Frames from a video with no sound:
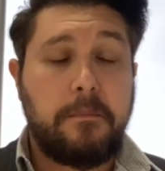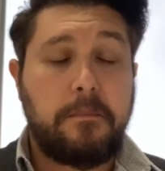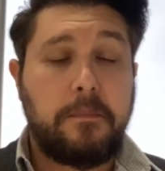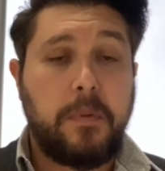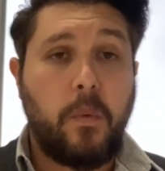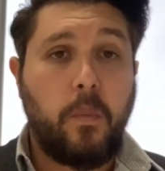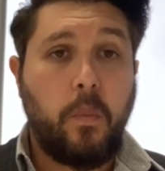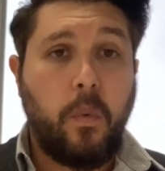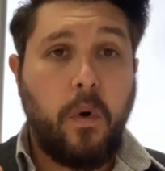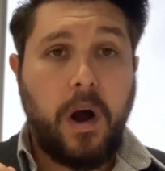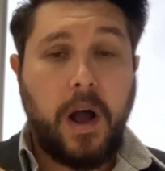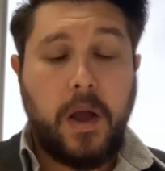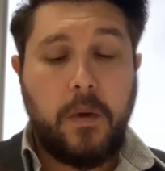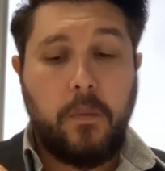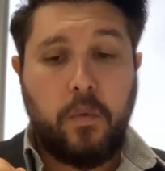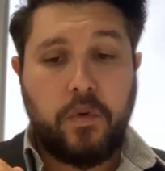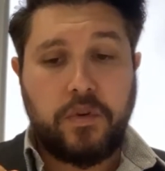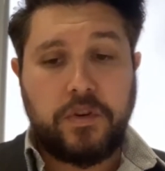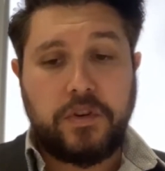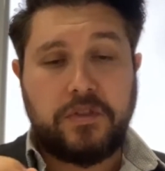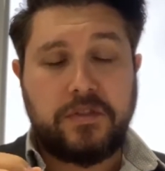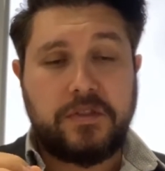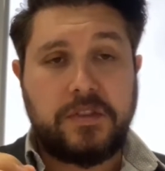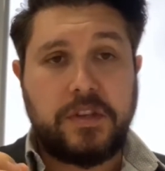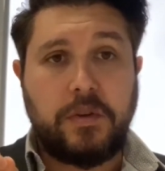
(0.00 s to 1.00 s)
But what I
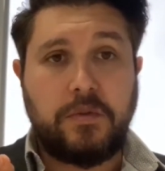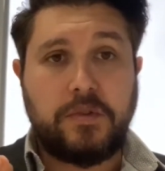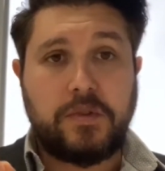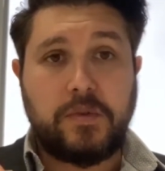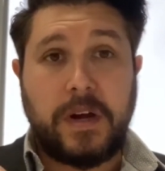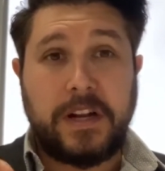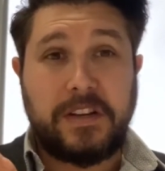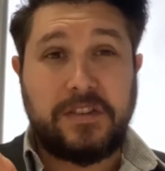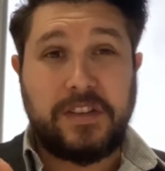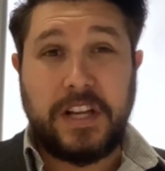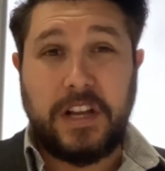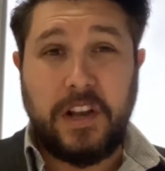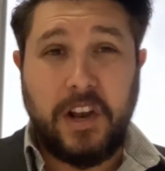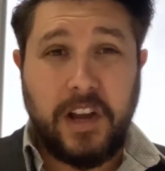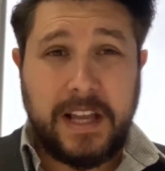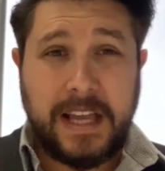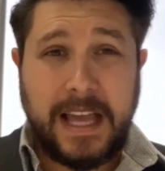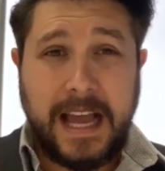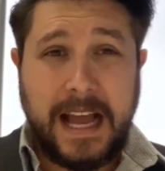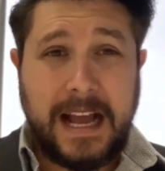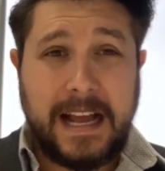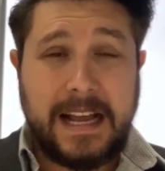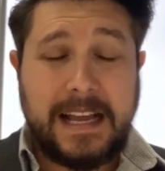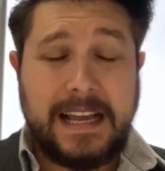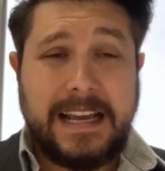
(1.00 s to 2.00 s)
want you to actually look
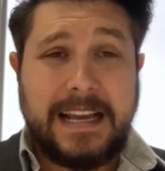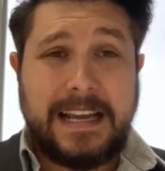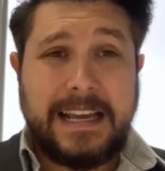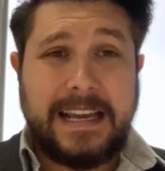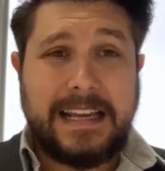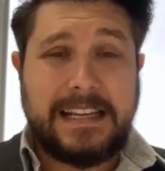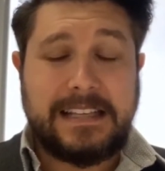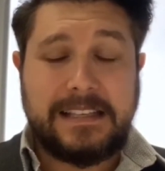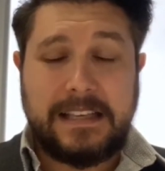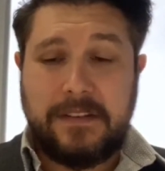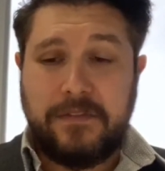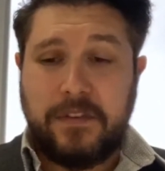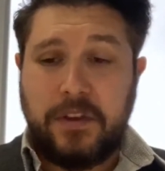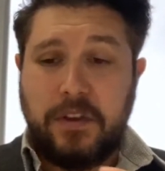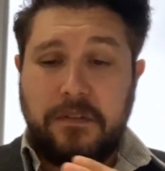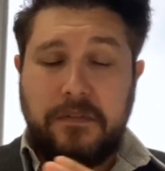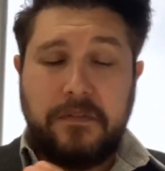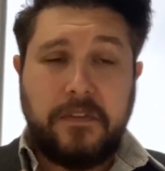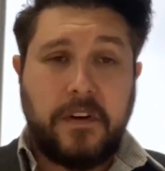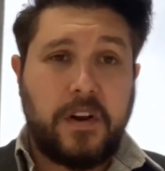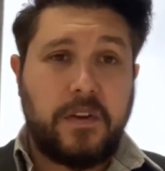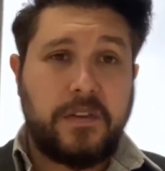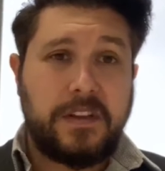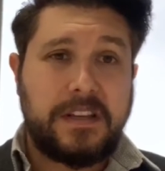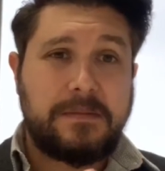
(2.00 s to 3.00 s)
at is, if you
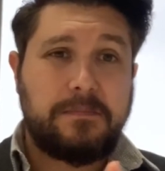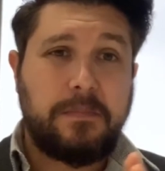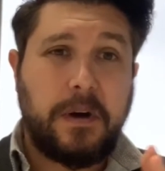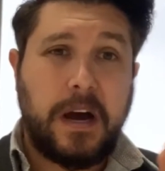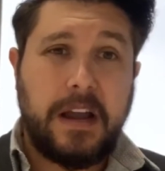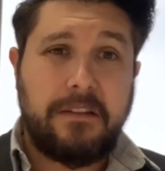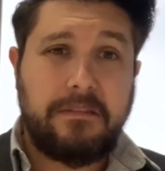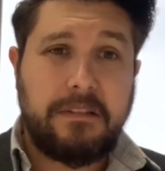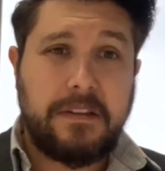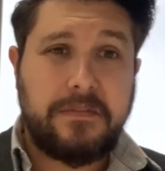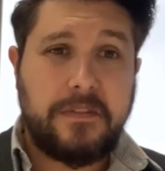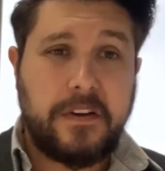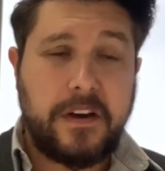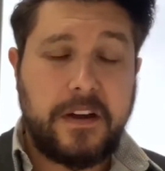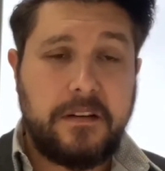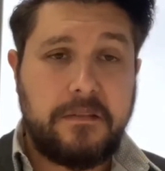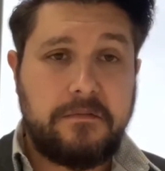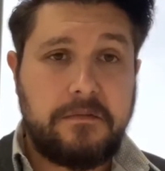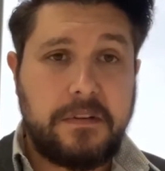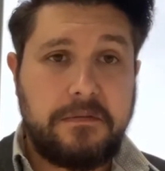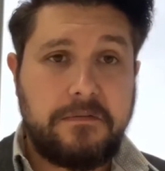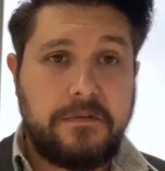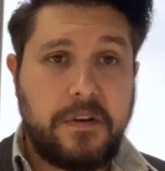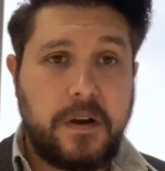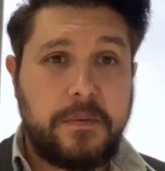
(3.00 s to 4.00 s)
follow this buy,
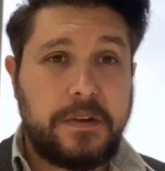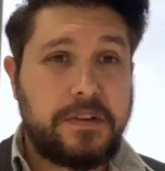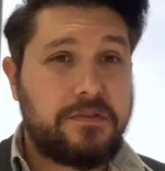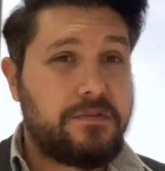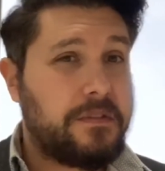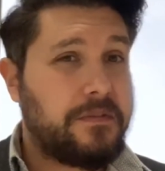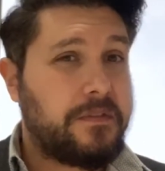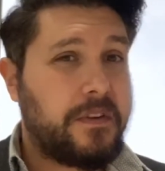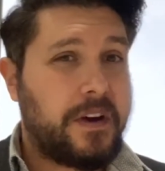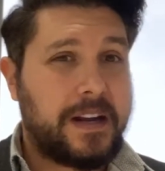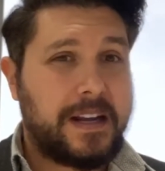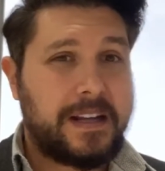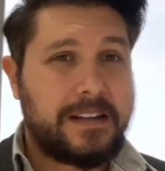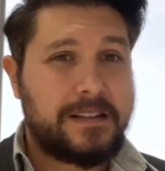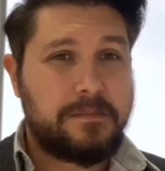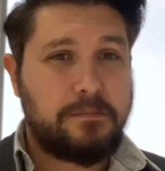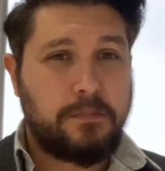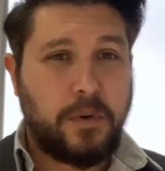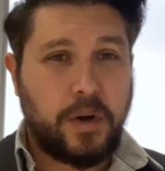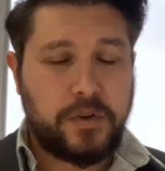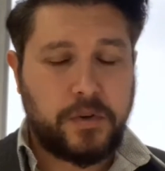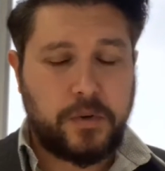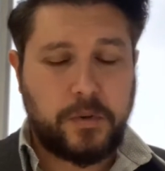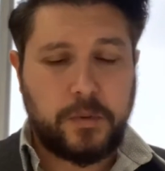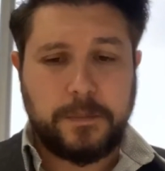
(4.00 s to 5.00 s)
refurbish, refinance
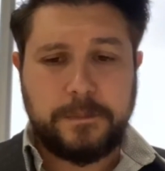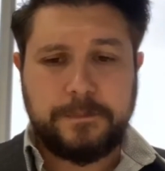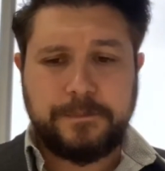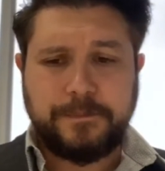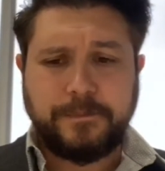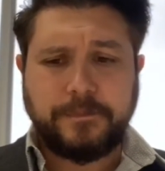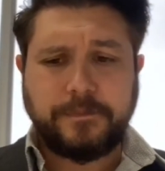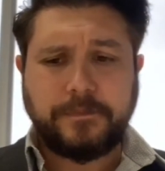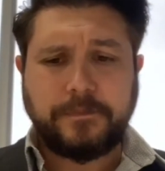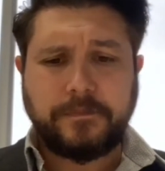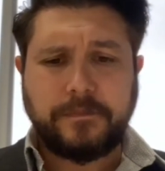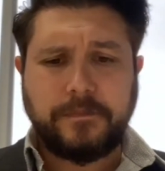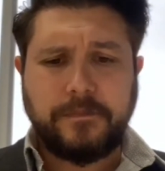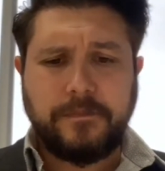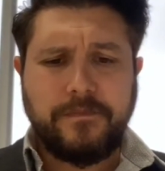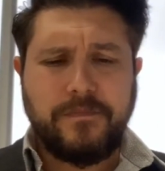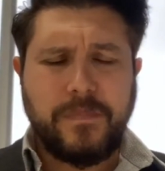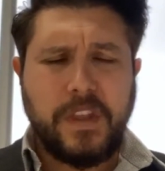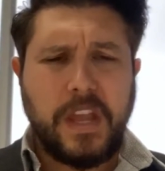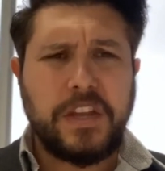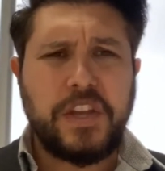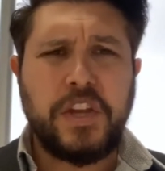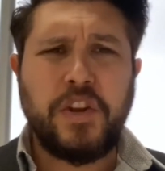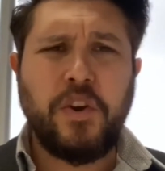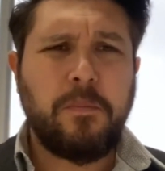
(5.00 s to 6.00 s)
model,
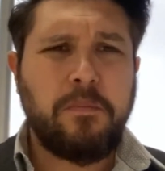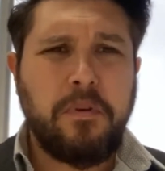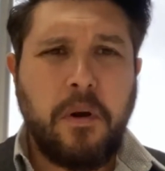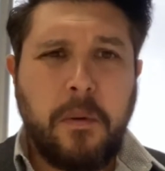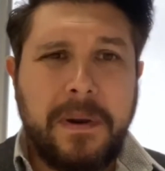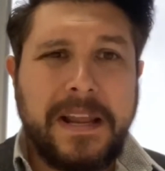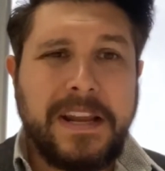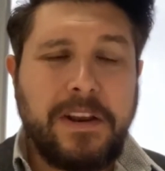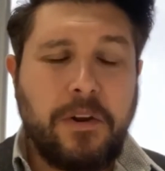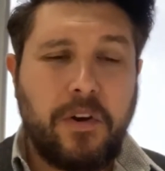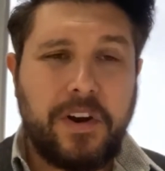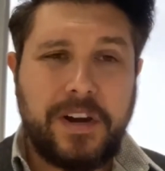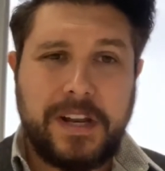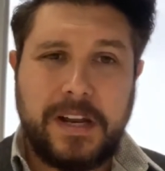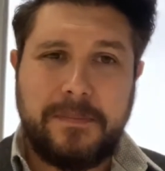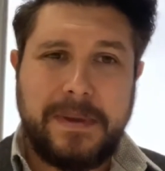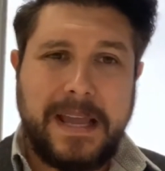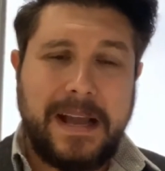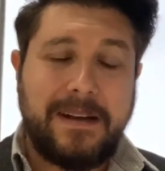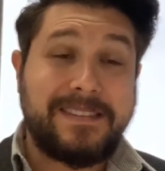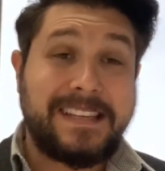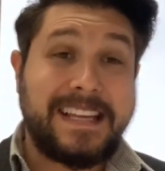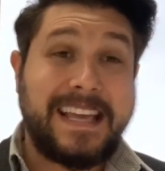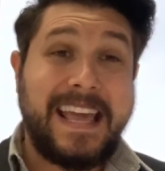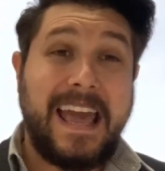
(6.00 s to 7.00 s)
you're probably not going to be
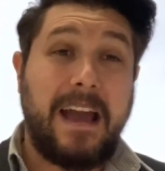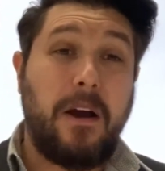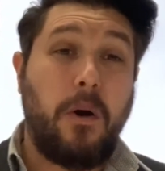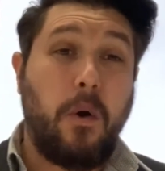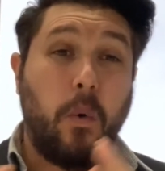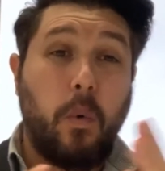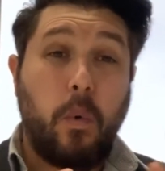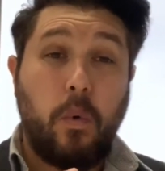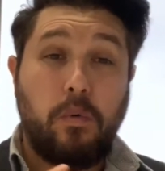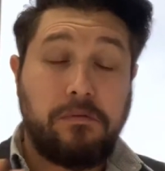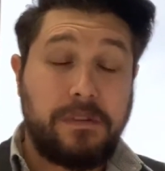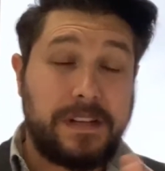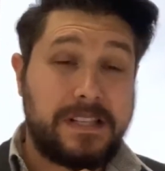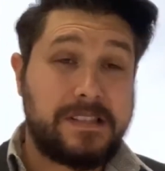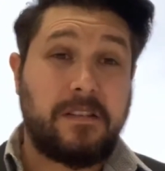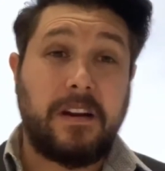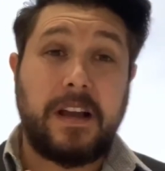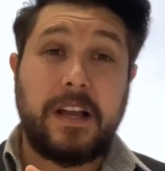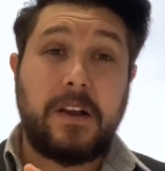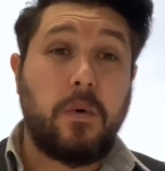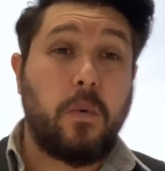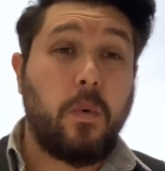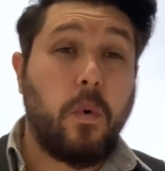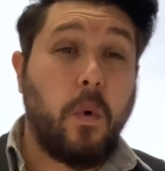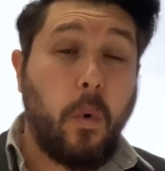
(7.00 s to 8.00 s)
able to get or
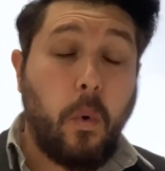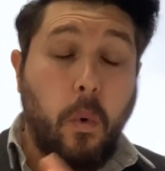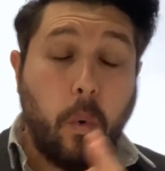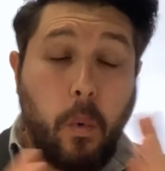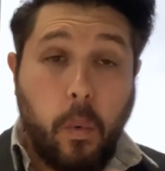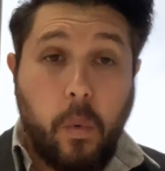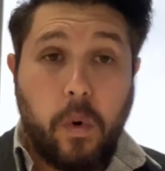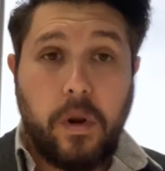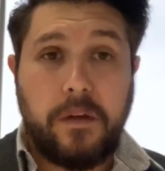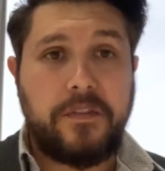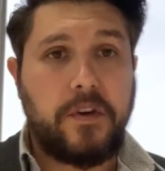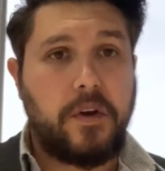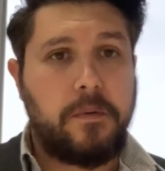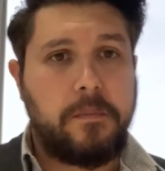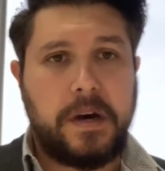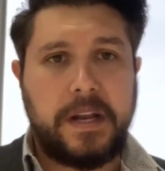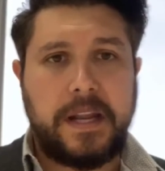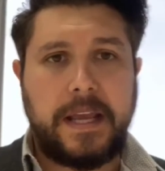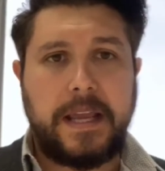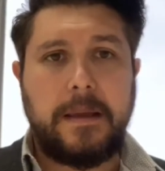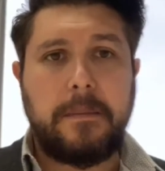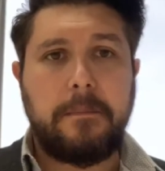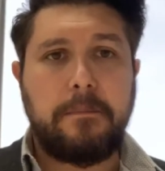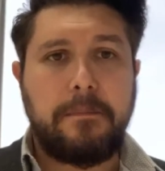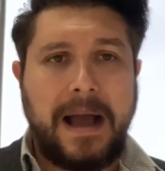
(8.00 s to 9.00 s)
recycle all of your
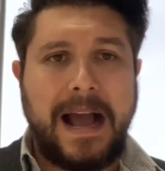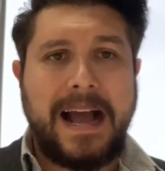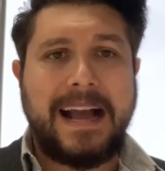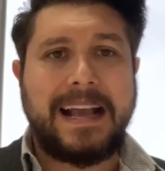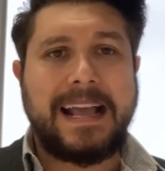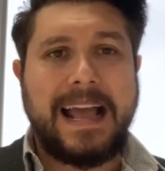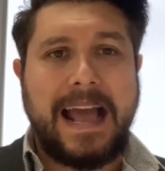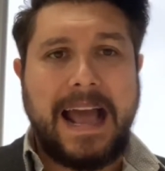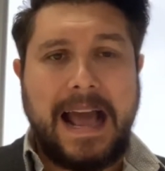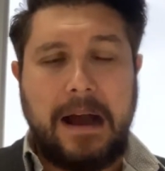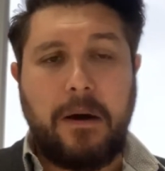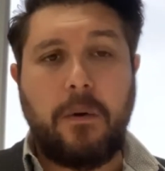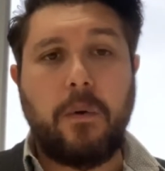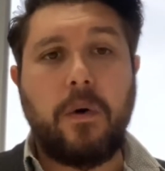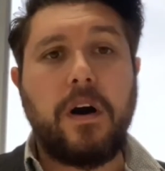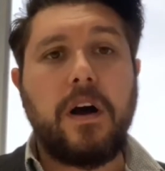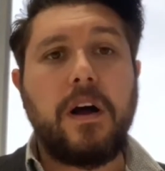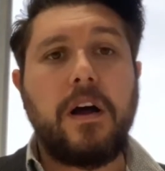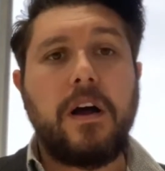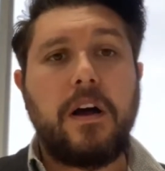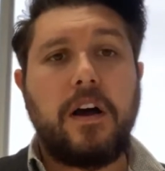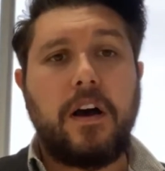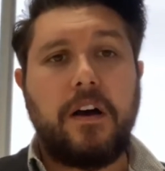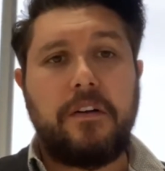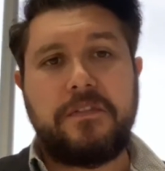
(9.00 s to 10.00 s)
money back out
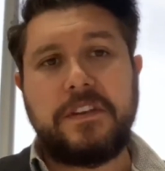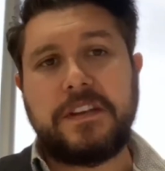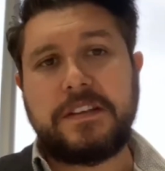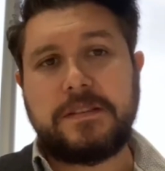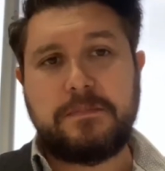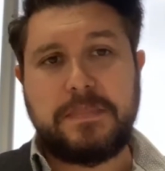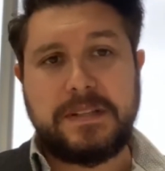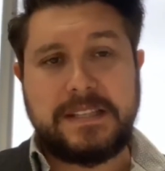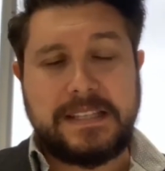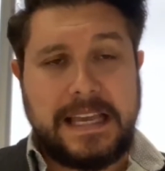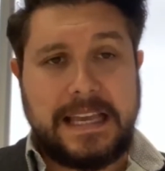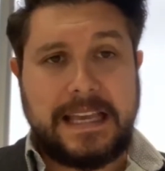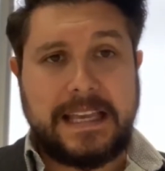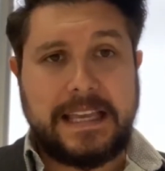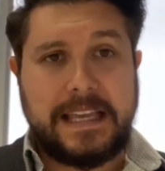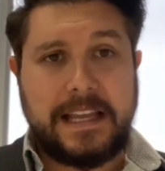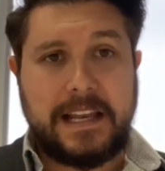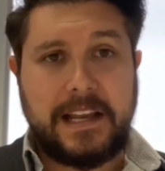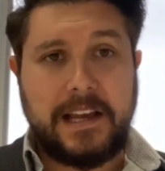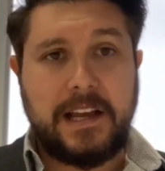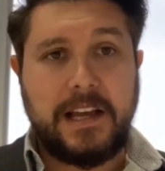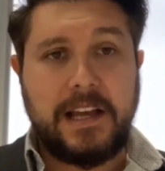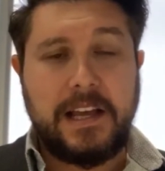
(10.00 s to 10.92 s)
of this particular